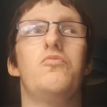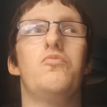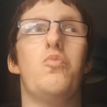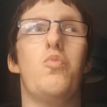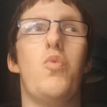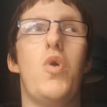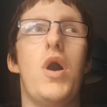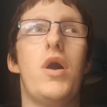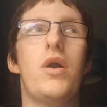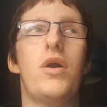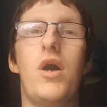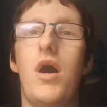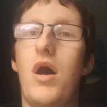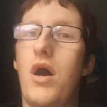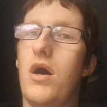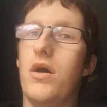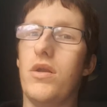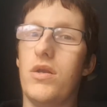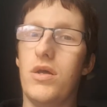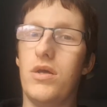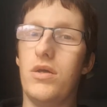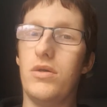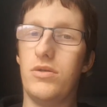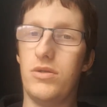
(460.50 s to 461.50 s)
work
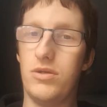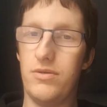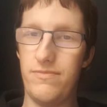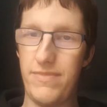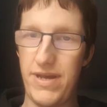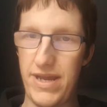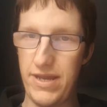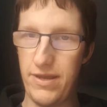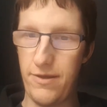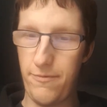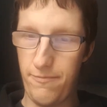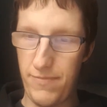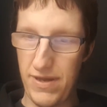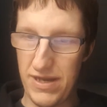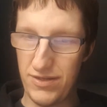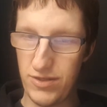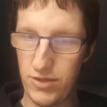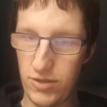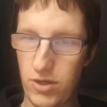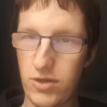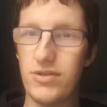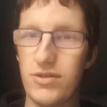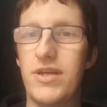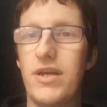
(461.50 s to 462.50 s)
harder to make
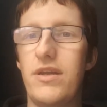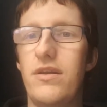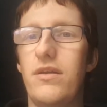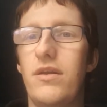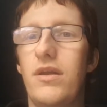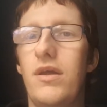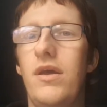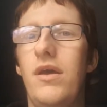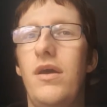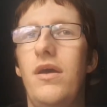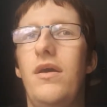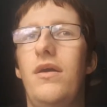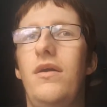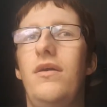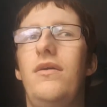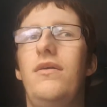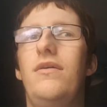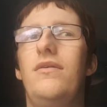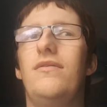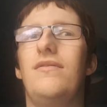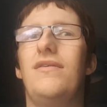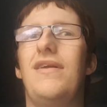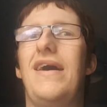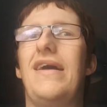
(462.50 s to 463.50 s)
better content
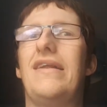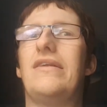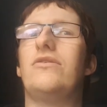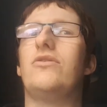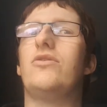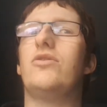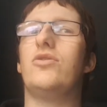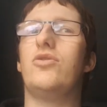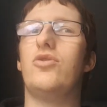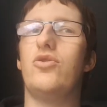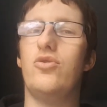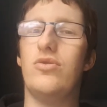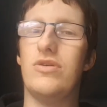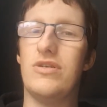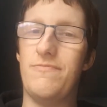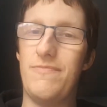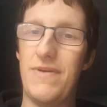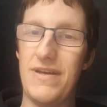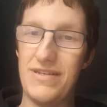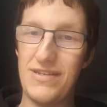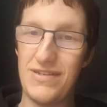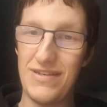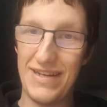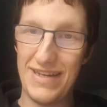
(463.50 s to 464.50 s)
and to do as
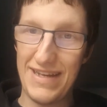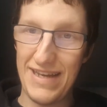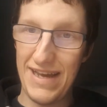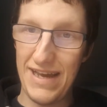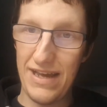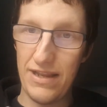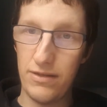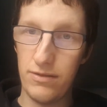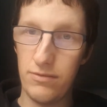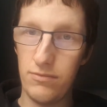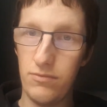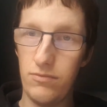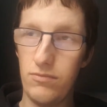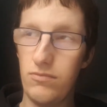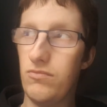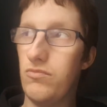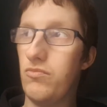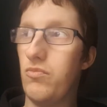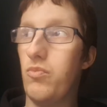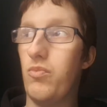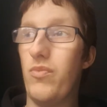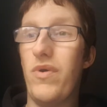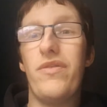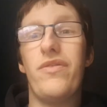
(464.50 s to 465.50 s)
best I can
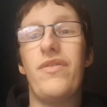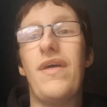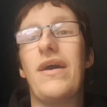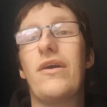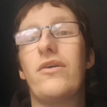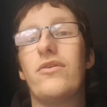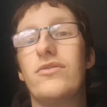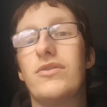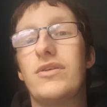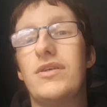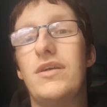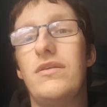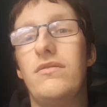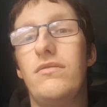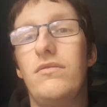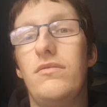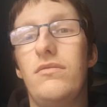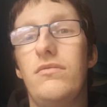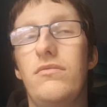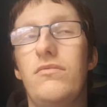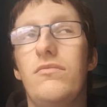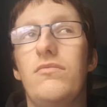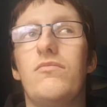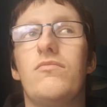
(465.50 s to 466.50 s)
with that content,
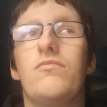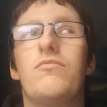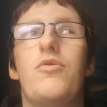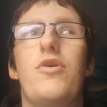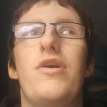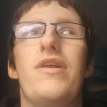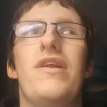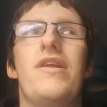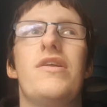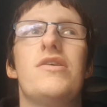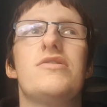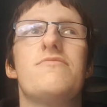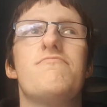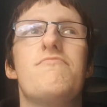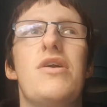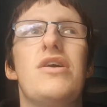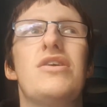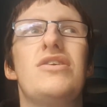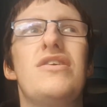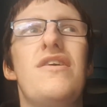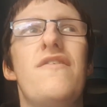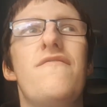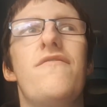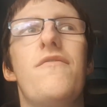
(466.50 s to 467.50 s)
putting in as
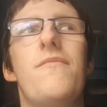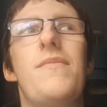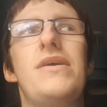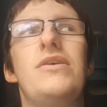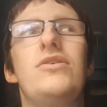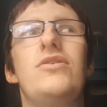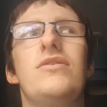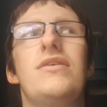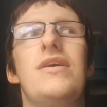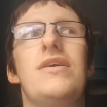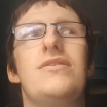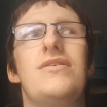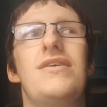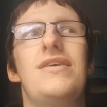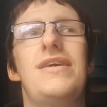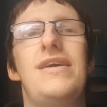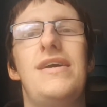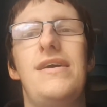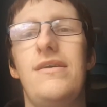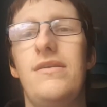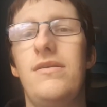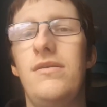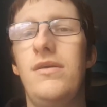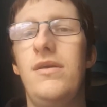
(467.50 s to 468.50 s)
much information as I
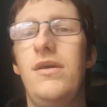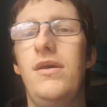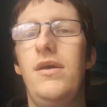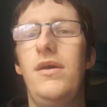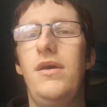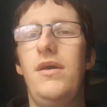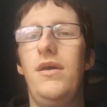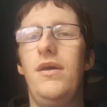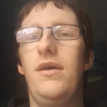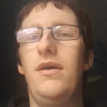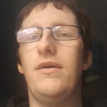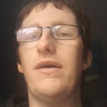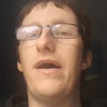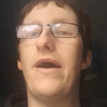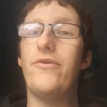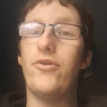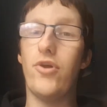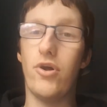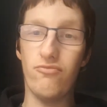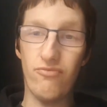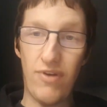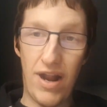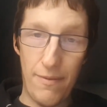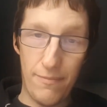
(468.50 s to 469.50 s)
can and
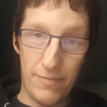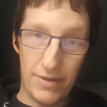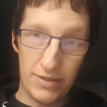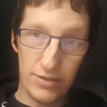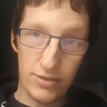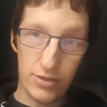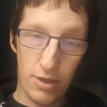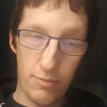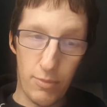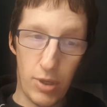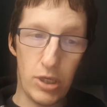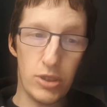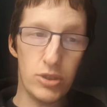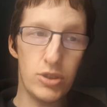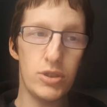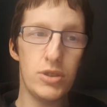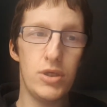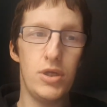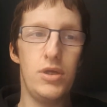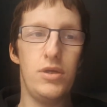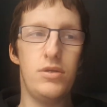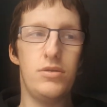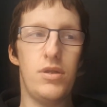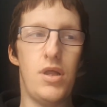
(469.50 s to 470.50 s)
not rambling so much.
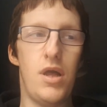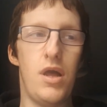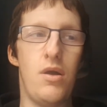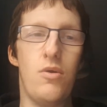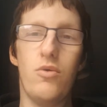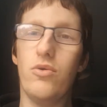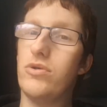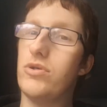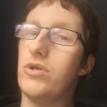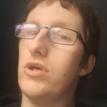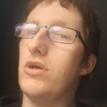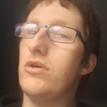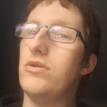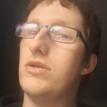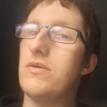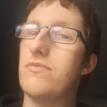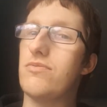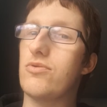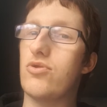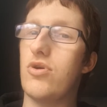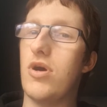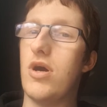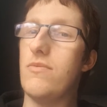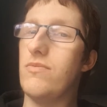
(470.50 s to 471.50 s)
Also,
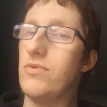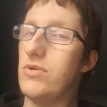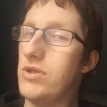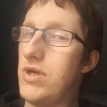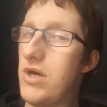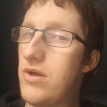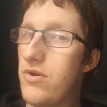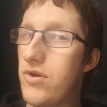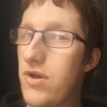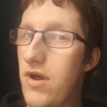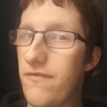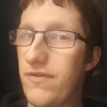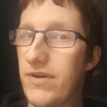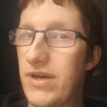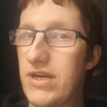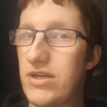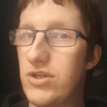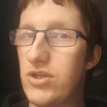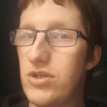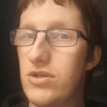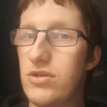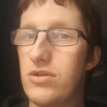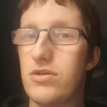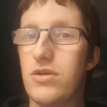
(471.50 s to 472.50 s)
subscribe and turn on
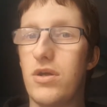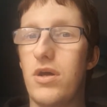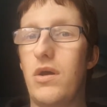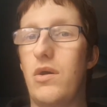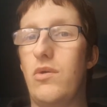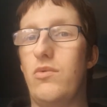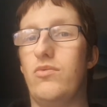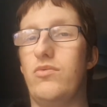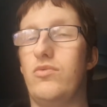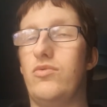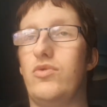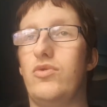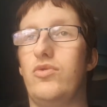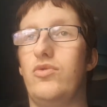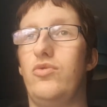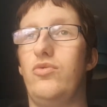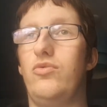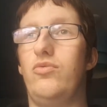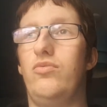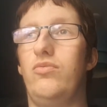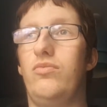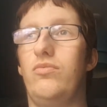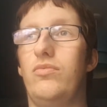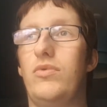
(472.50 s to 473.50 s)
notifications. I'll
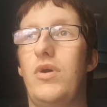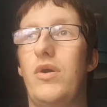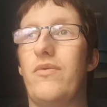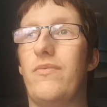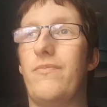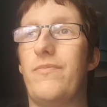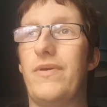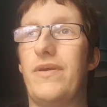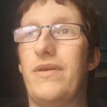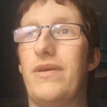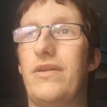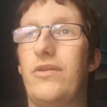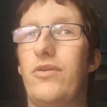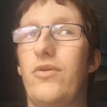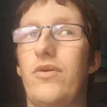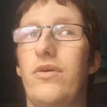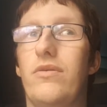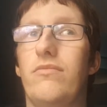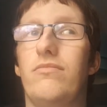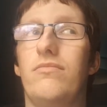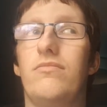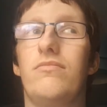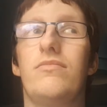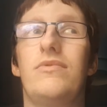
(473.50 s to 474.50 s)
be
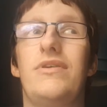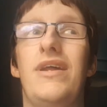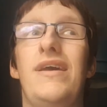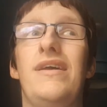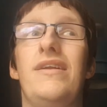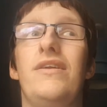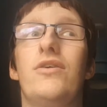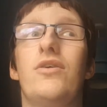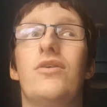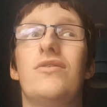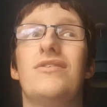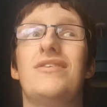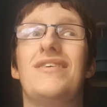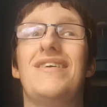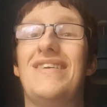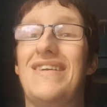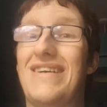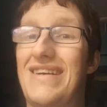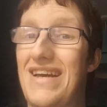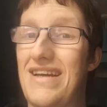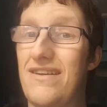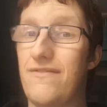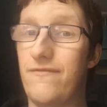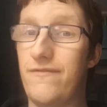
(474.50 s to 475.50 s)
doing daily content
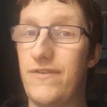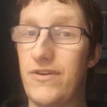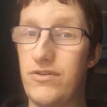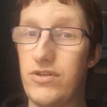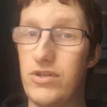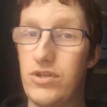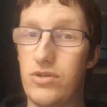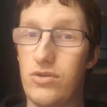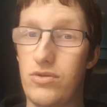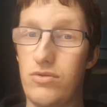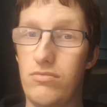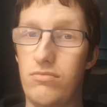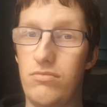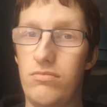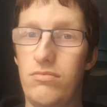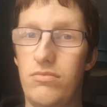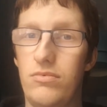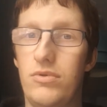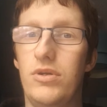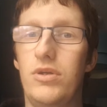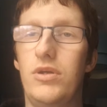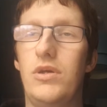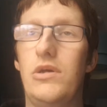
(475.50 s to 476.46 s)
again very soon.